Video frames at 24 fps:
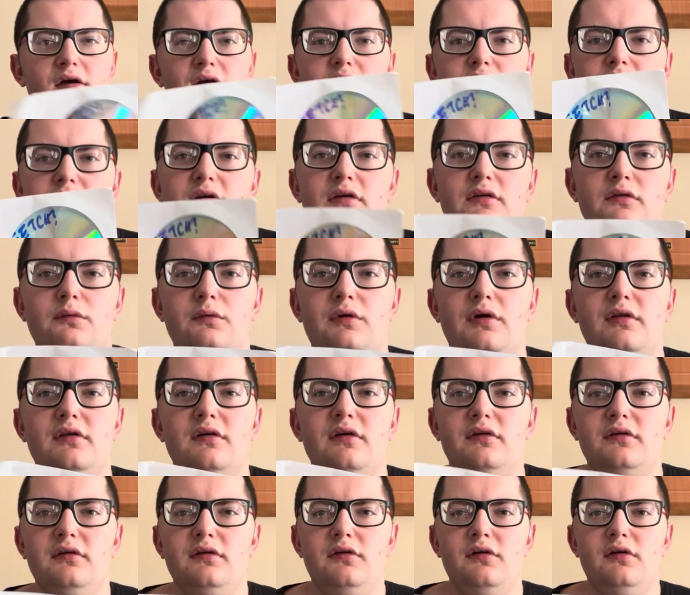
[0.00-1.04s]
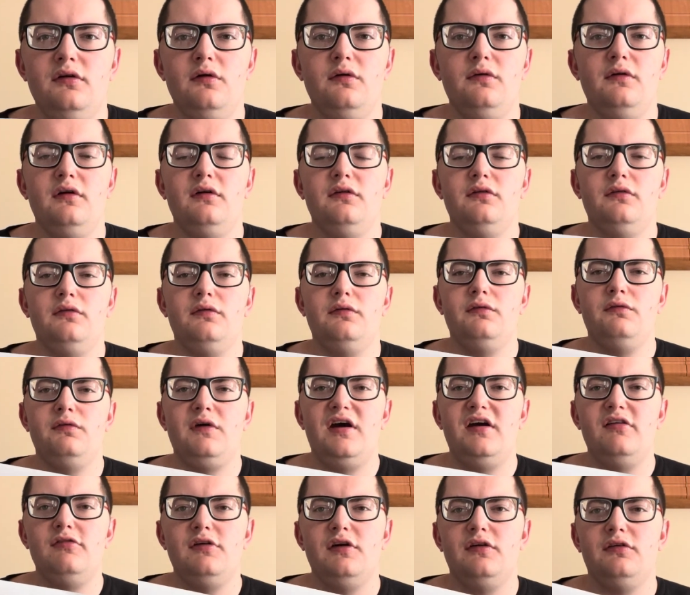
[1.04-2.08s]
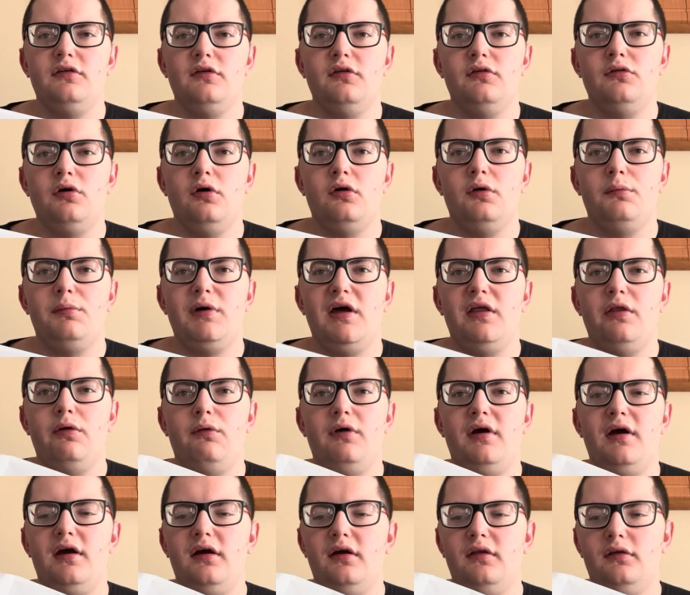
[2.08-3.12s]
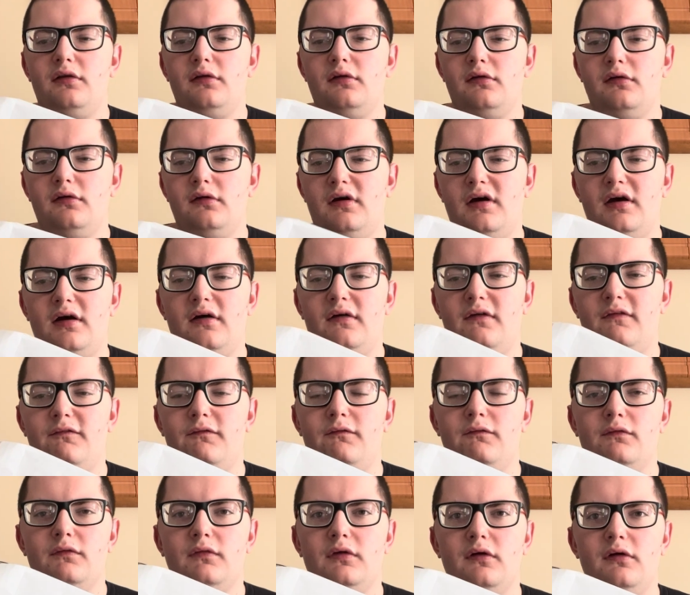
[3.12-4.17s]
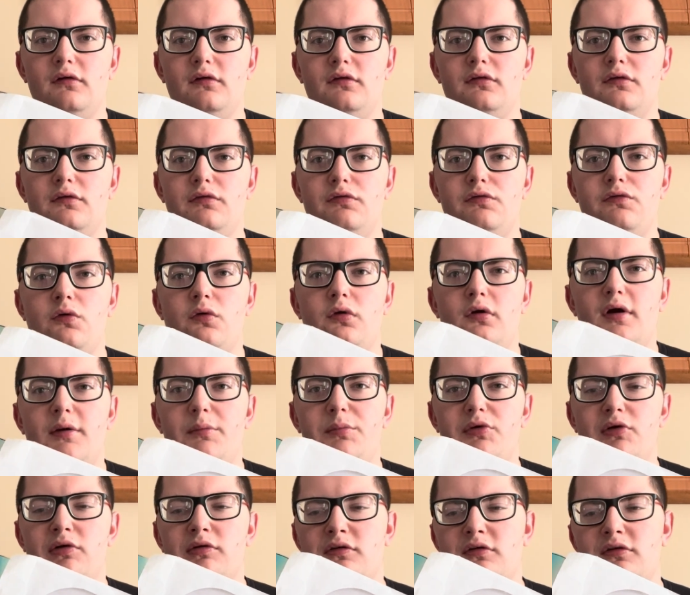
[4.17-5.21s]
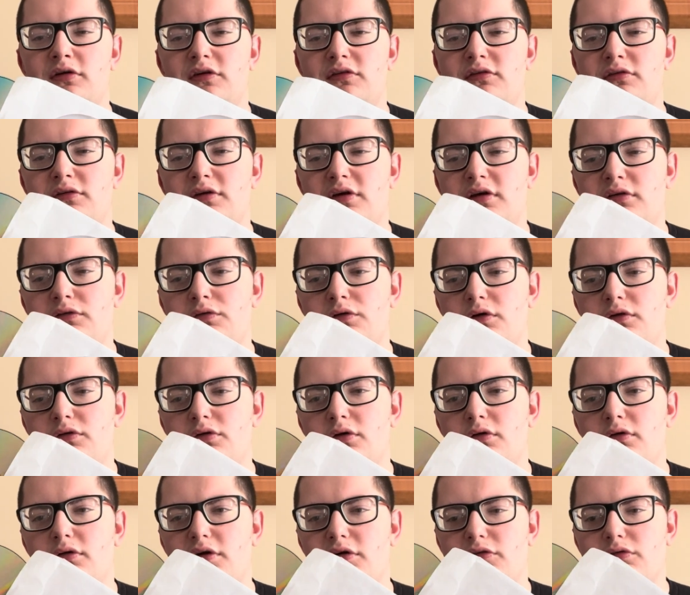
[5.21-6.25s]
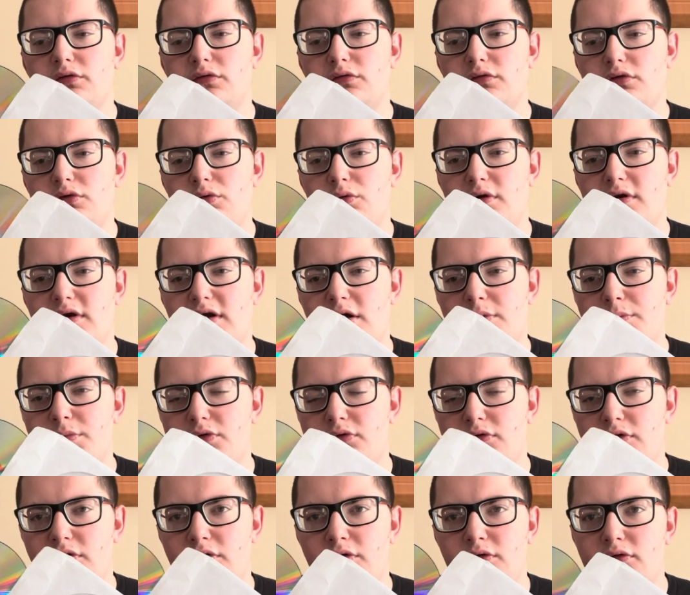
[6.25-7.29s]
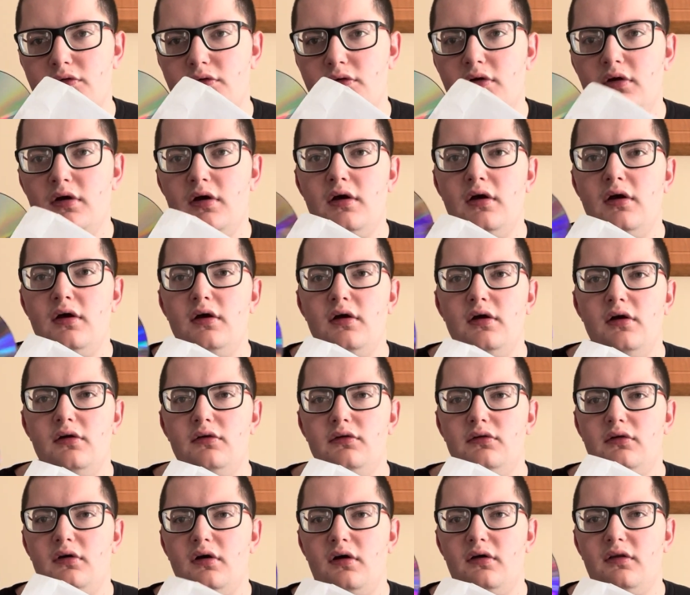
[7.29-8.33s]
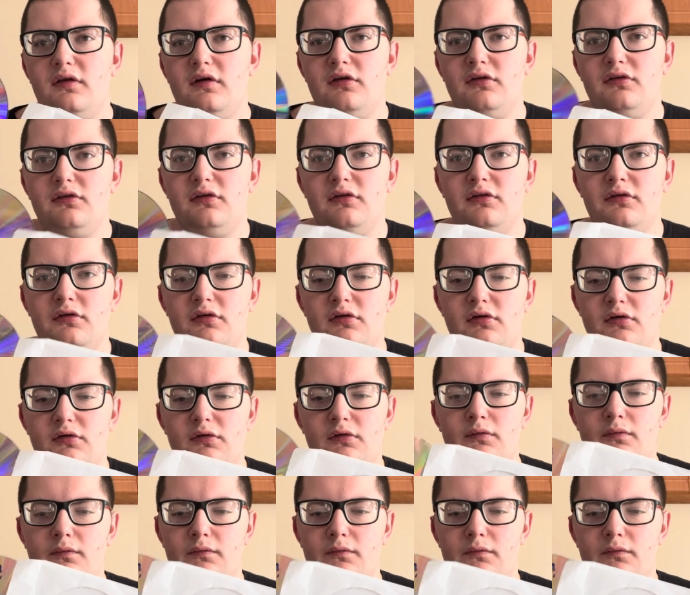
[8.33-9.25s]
Season 1, disc 2. There's 5 discs in total, by the way, and there's 4 episodes in each disc for a total of 20 episodes. So there's disc 2.